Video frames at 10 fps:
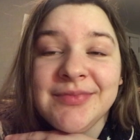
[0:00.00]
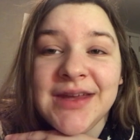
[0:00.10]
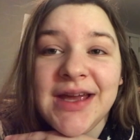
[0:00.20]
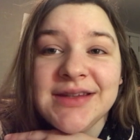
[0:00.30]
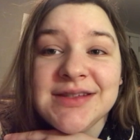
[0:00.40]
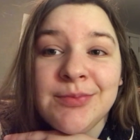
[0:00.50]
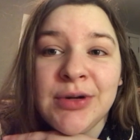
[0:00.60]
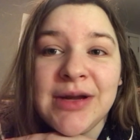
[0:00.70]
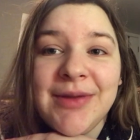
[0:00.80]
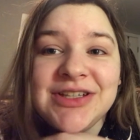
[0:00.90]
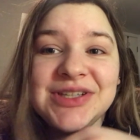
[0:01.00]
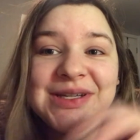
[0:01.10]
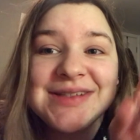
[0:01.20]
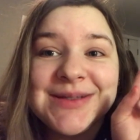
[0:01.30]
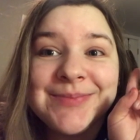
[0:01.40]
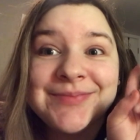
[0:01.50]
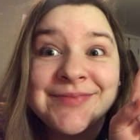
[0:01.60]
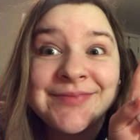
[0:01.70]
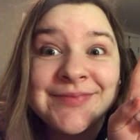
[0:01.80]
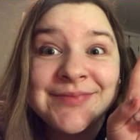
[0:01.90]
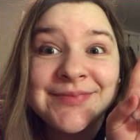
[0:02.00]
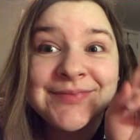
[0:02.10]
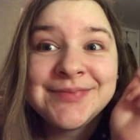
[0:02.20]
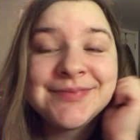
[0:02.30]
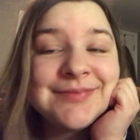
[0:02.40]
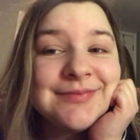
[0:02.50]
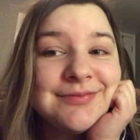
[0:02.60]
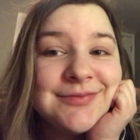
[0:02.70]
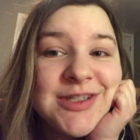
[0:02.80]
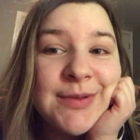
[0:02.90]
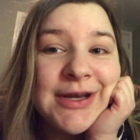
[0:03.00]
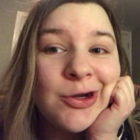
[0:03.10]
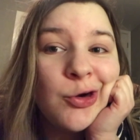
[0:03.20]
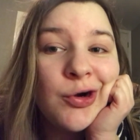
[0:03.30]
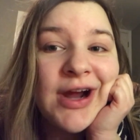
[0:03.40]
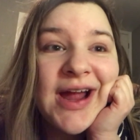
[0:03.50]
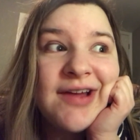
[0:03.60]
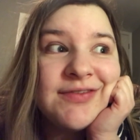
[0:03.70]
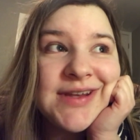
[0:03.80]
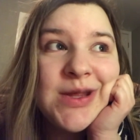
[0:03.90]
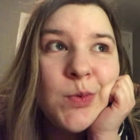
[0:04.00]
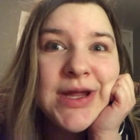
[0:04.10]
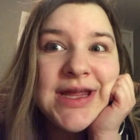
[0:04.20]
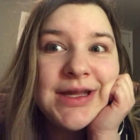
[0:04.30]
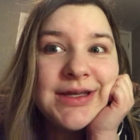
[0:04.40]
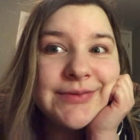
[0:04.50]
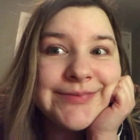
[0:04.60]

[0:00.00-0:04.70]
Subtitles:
that's pretty much it. It's been a crafty week.